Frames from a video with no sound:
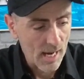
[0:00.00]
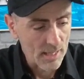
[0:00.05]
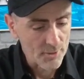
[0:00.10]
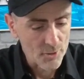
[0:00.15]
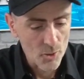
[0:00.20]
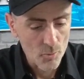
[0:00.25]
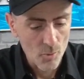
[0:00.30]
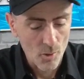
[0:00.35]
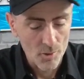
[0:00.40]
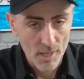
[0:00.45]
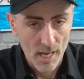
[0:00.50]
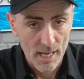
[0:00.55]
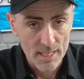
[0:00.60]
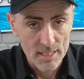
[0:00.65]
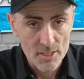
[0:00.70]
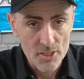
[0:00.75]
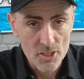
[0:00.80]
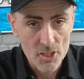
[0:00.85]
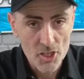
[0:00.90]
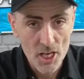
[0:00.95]
and you want
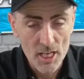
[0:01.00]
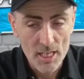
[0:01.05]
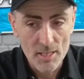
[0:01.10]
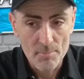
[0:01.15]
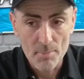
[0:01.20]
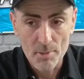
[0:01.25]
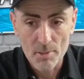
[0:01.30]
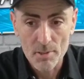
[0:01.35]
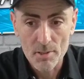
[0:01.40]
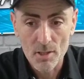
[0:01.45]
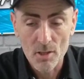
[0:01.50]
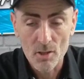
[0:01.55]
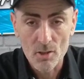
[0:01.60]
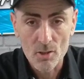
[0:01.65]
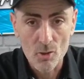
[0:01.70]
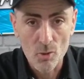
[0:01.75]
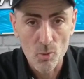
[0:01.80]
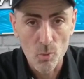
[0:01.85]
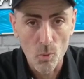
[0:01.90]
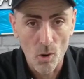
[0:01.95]
a cheap,
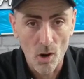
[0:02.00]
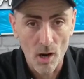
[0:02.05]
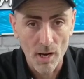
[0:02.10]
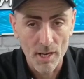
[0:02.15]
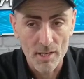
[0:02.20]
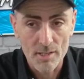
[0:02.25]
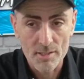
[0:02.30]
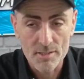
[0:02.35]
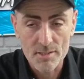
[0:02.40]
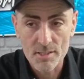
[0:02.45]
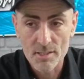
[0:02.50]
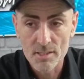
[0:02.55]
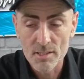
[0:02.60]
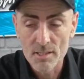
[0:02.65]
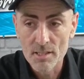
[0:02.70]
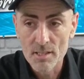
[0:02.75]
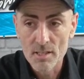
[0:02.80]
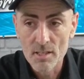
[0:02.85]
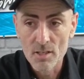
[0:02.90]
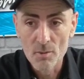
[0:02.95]
quiet,
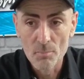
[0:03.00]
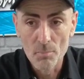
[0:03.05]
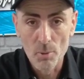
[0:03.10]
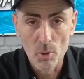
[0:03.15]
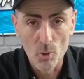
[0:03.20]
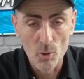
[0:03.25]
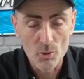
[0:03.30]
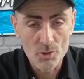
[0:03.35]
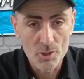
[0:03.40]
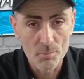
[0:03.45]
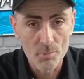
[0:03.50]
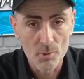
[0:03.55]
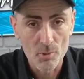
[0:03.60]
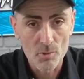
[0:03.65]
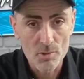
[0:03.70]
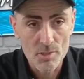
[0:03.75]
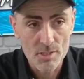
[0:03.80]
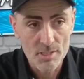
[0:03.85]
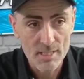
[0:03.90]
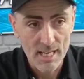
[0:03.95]

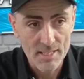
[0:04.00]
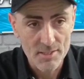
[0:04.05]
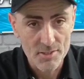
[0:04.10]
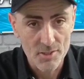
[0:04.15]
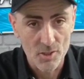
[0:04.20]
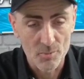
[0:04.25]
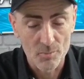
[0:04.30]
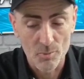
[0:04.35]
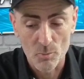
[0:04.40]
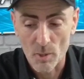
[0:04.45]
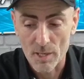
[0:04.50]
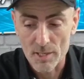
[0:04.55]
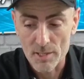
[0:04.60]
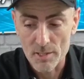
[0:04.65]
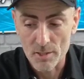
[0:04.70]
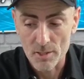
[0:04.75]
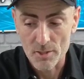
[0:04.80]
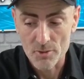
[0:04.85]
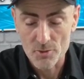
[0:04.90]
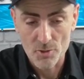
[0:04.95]
portable setup
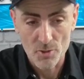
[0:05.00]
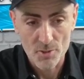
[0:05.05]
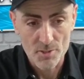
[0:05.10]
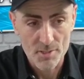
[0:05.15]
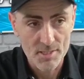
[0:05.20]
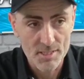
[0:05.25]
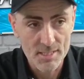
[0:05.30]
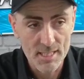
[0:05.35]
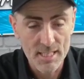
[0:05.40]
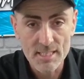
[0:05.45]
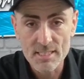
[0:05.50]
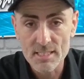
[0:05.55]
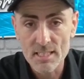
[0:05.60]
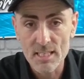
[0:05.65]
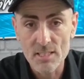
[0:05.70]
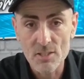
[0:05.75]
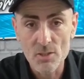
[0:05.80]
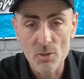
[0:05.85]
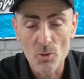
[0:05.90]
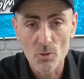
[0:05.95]
where you can just
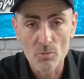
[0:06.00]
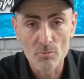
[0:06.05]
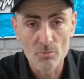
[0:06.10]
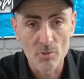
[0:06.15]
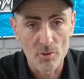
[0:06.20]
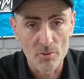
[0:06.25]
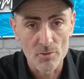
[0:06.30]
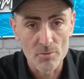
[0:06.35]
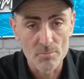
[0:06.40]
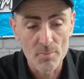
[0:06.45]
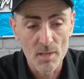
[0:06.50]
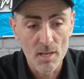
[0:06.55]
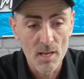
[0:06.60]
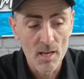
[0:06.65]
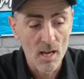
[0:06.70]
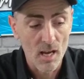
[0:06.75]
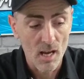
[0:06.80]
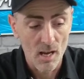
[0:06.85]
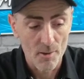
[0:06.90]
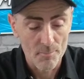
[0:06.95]
sit in your
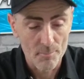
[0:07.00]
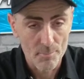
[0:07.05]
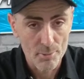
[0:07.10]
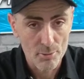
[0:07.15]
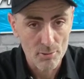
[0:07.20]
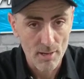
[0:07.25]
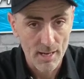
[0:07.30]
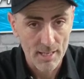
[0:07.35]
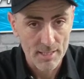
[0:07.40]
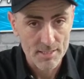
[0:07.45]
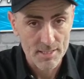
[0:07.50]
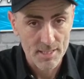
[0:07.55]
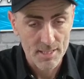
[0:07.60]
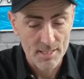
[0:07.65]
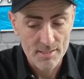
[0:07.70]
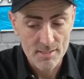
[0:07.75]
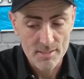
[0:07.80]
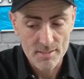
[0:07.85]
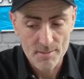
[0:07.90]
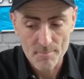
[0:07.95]
room and
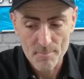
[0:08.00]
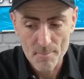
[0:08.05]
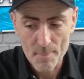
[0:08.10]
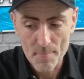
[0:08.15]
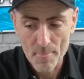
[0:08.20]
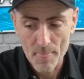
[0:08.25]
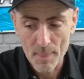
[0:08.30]
practice,